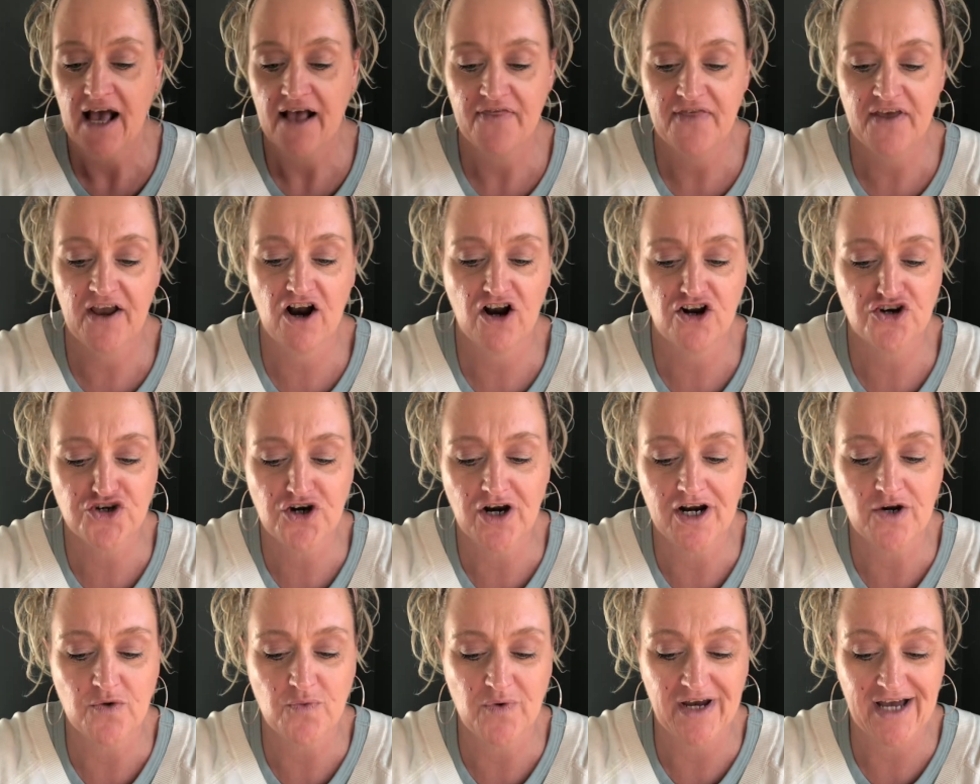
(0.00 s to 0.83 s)
They are
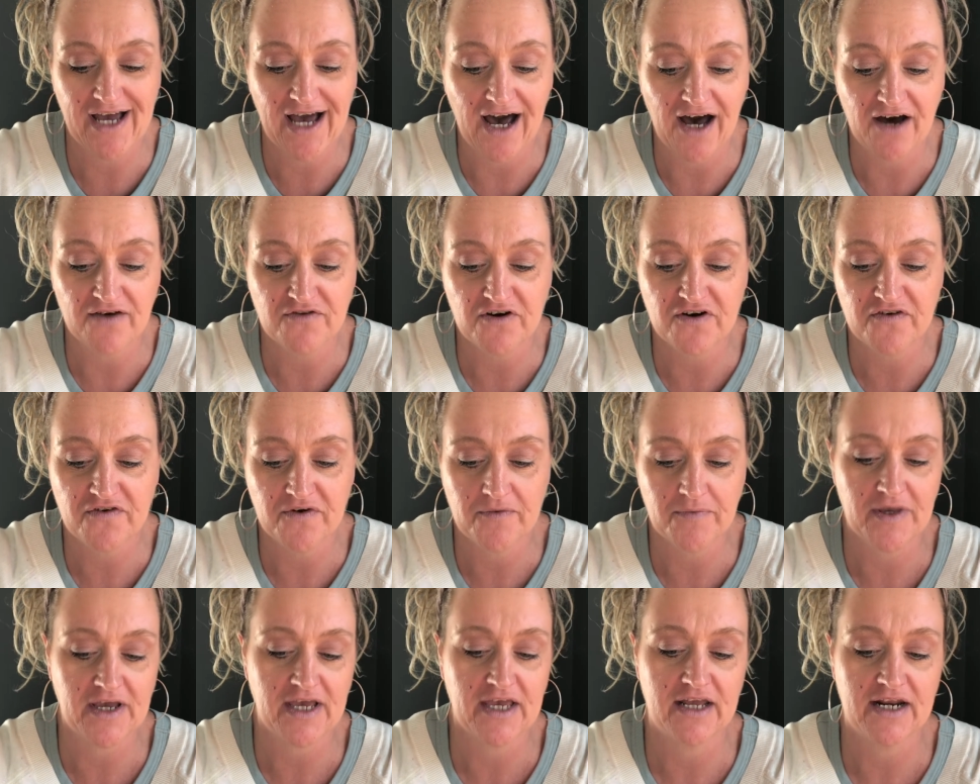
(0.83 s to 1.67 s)
trying to recover
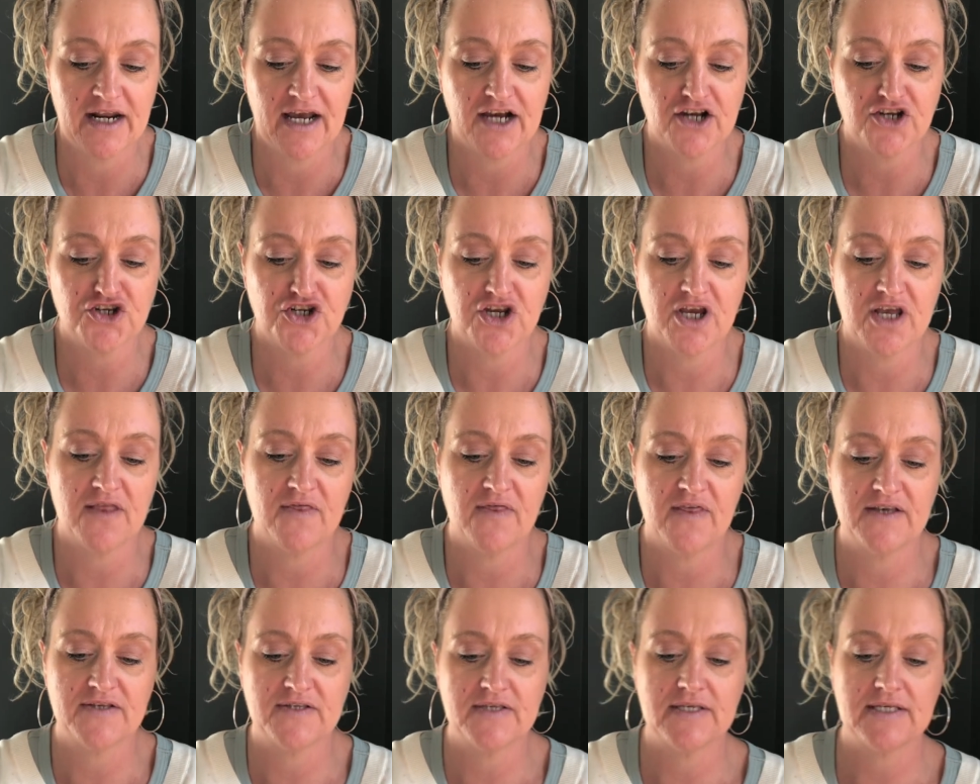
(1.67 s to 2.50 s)
from the connection.
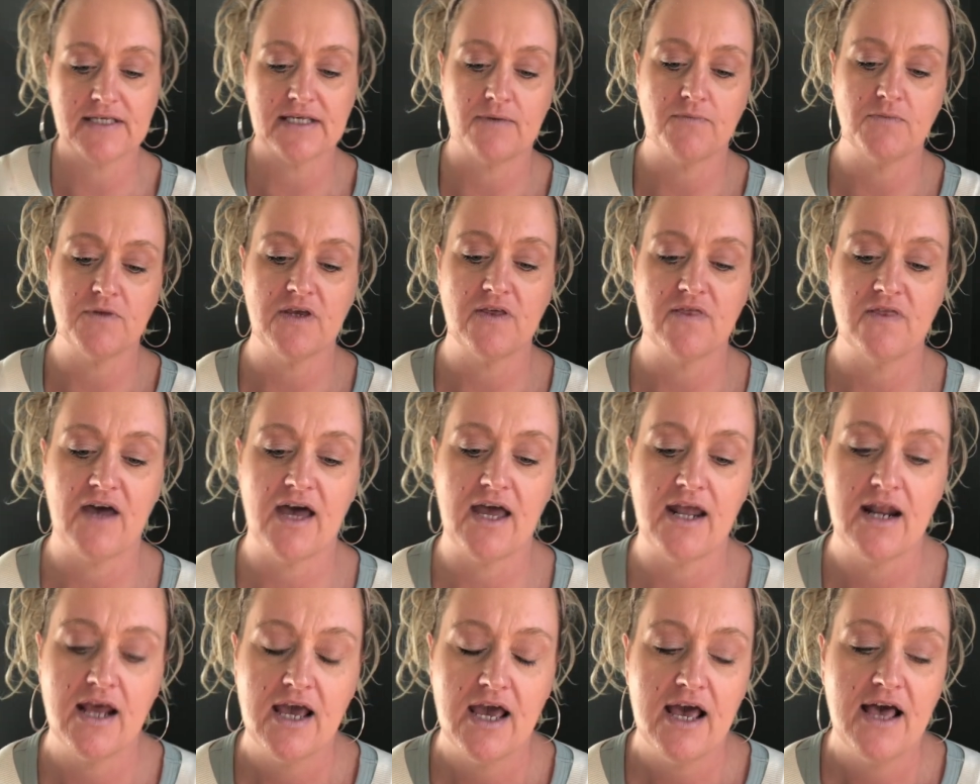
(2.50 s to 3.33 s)
This is something
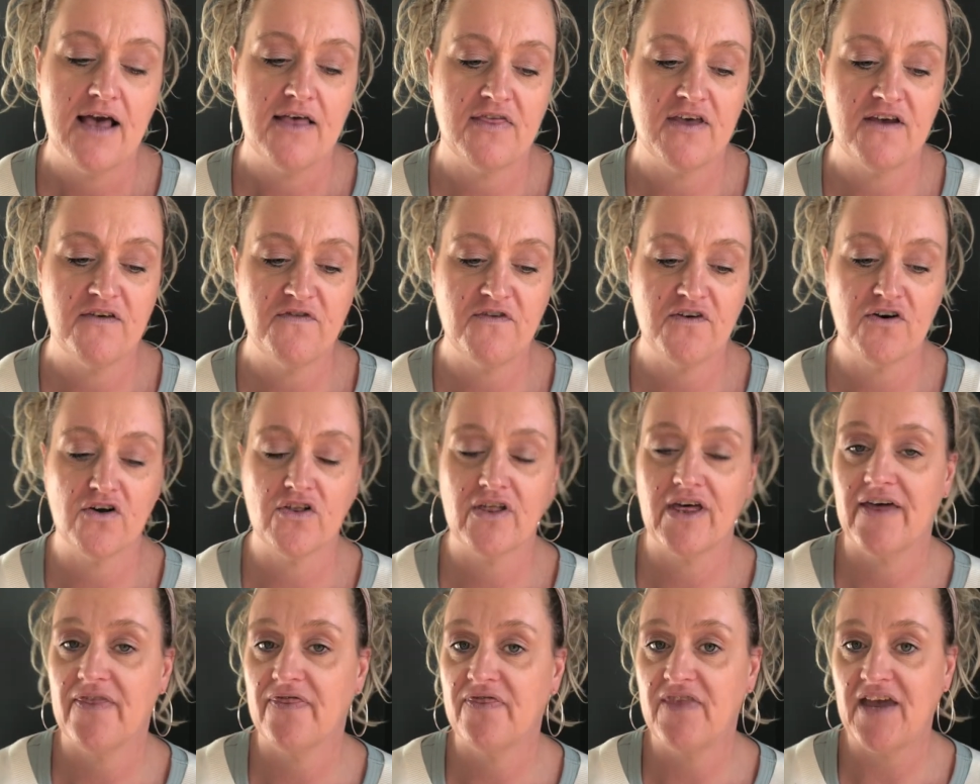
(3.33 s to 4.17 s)
that they feel
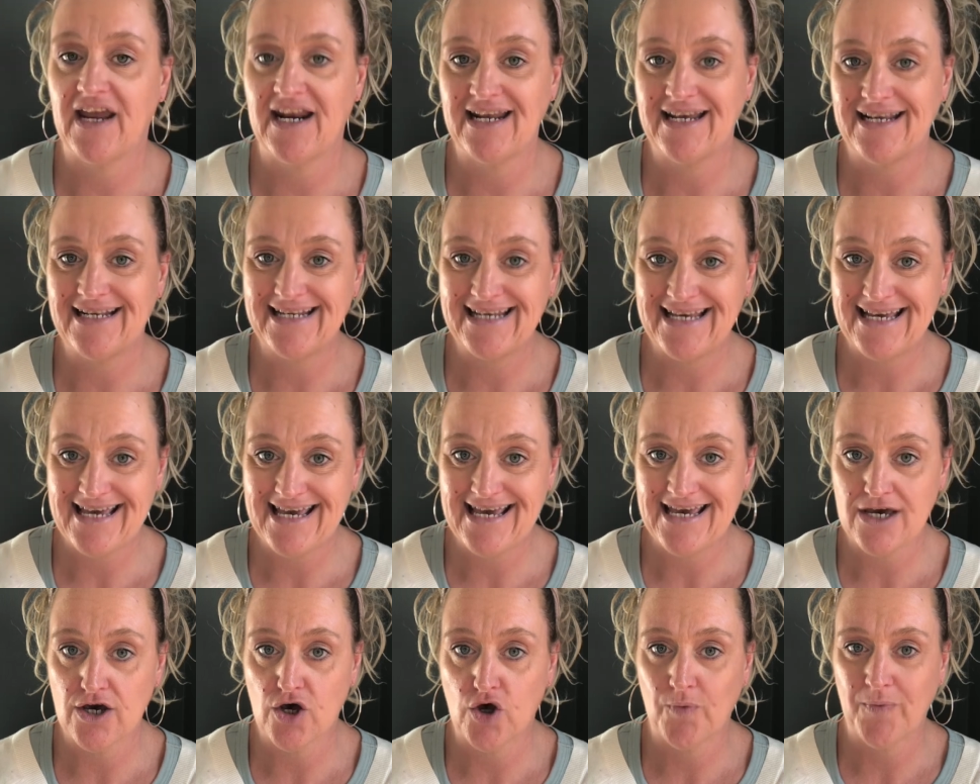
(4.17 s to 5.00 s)
that they need to
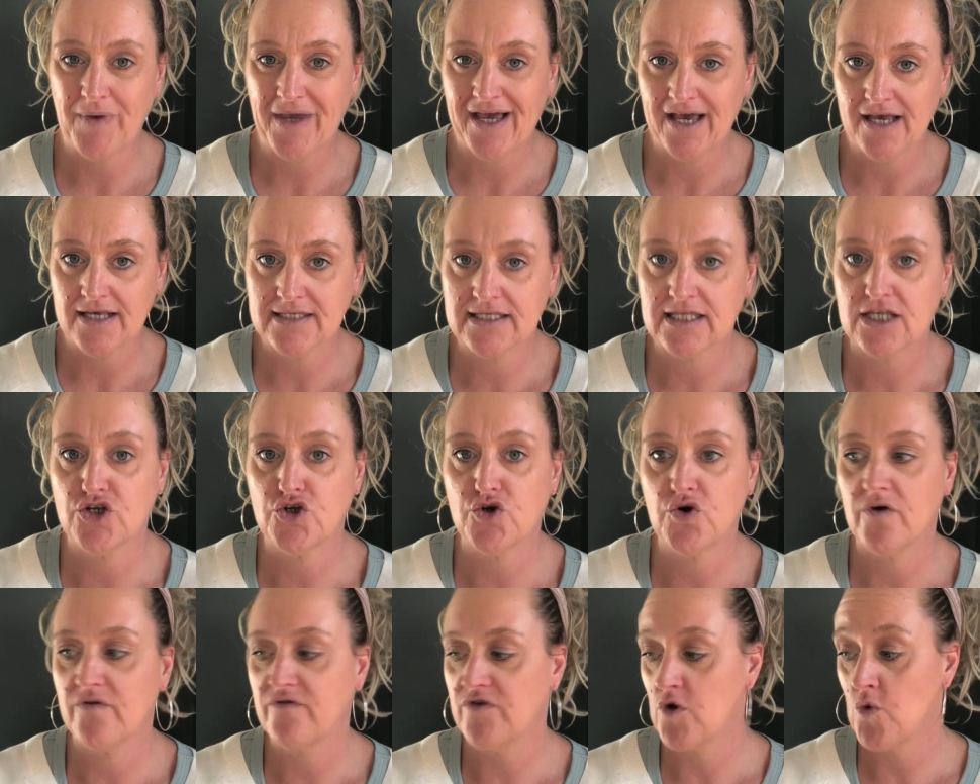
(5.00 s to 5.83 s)
heal because the
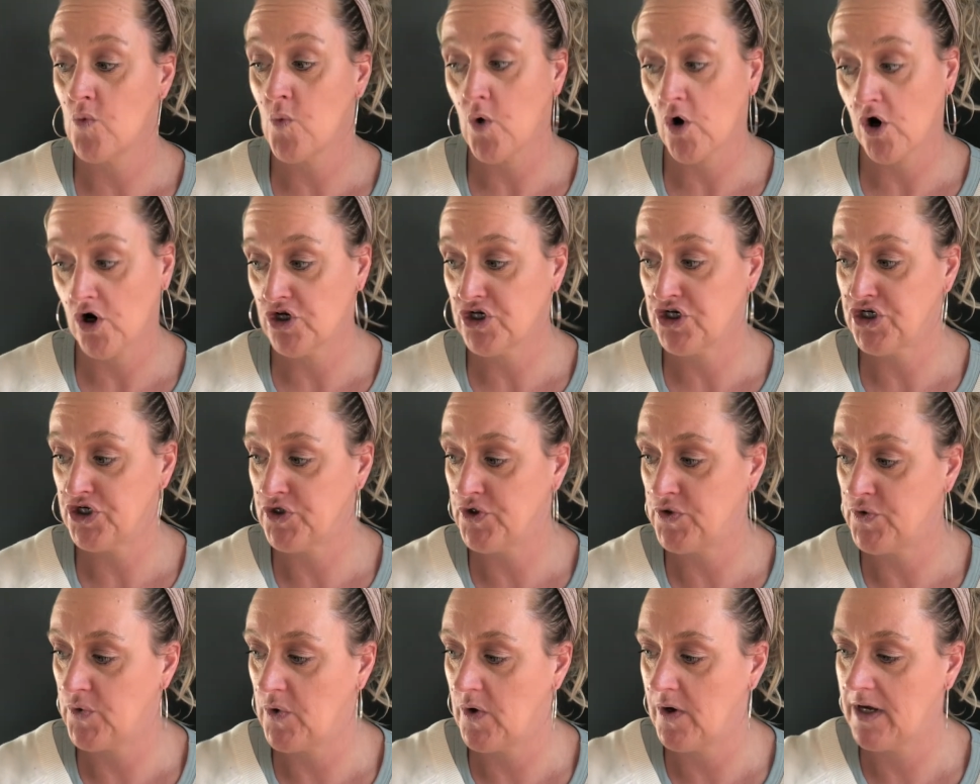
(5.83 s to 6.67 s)
two of you were
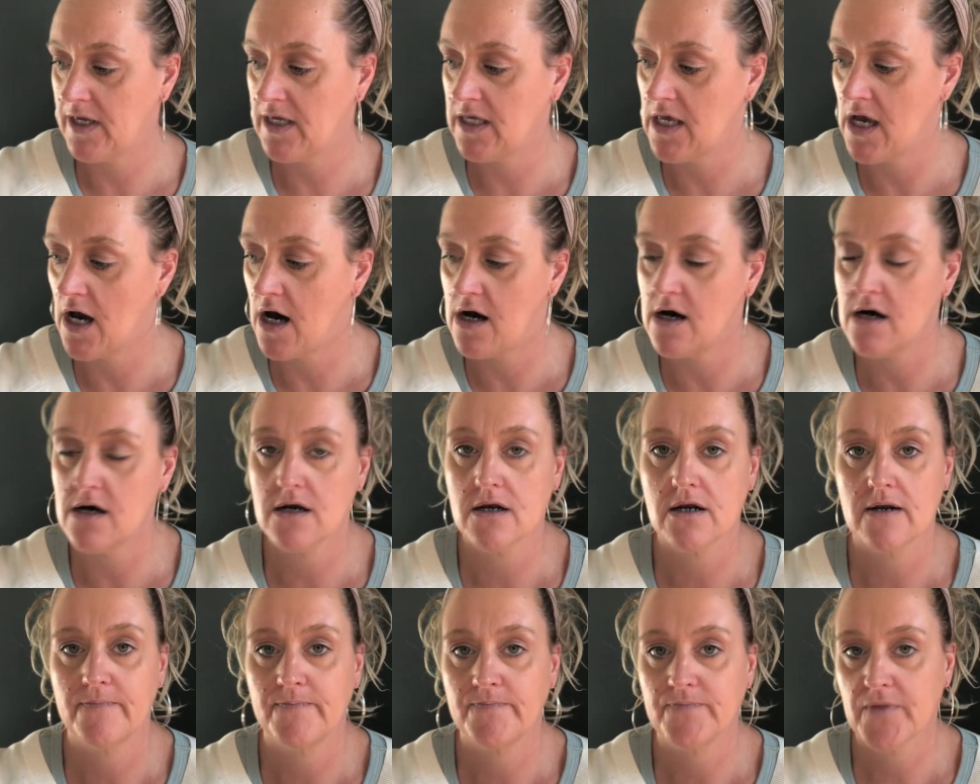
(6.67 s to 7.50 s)
too young.
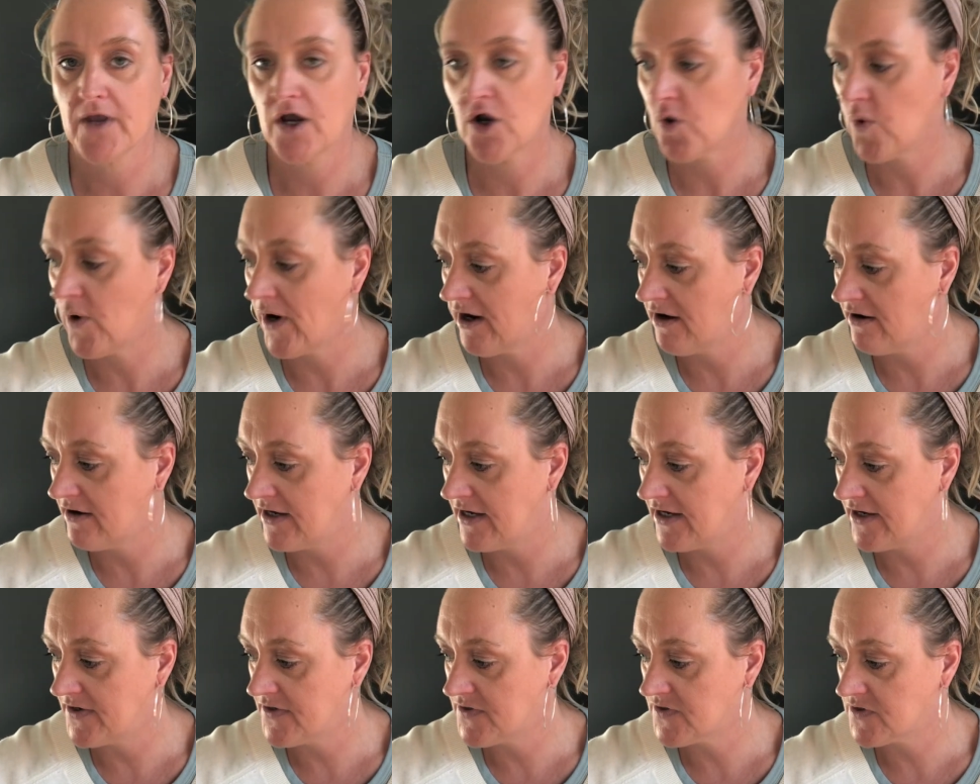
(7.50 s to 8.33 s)

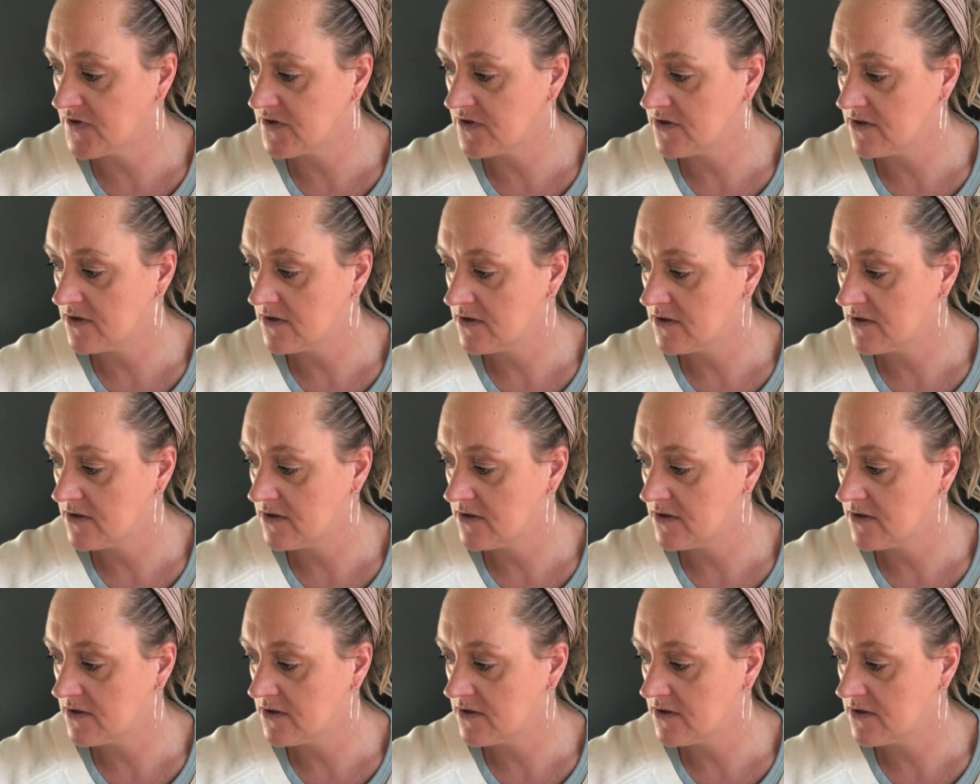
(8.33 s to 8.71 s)
Aquarius.